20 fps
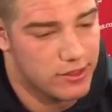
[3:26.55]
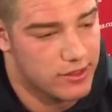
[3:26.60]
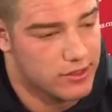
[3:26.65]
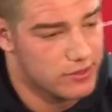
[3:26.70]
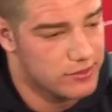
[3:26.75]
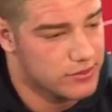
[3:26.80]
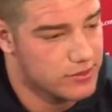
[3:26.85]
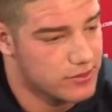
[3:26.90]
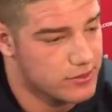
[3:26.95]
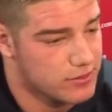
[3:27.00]
I
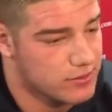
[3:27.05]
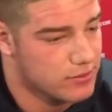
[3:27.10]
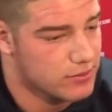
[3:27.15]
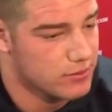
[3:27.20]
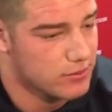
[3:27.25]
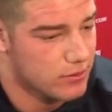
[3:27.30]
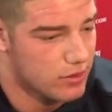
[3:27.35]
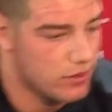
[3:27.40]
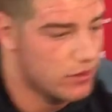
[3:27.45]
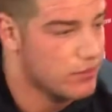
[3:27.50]
thought he was
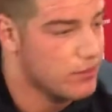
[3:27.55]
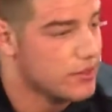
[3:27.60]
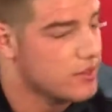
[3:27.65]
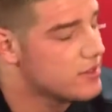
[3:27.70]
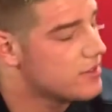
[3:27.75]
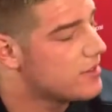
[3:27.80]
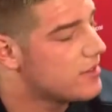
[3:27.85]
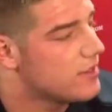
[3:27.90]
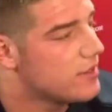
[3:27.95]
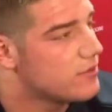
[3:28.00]
one of the
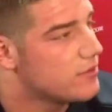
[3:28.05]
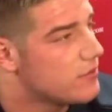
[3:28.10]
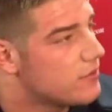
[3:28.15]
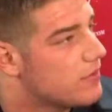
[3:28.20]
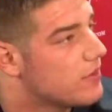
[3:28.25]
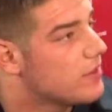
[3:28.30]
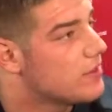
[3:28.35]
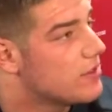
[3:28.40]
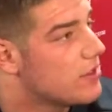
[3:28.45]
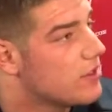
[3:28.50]
best DNs we
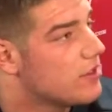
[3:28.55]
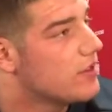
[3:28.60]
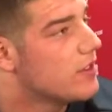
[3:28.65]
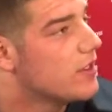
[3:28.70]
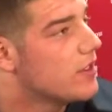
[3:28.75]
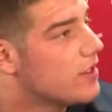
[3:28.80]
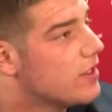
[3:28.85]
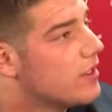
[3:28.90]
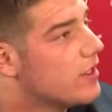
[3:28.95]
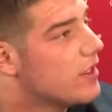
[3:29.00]
faced all
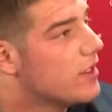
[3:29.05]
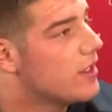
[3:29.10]
year.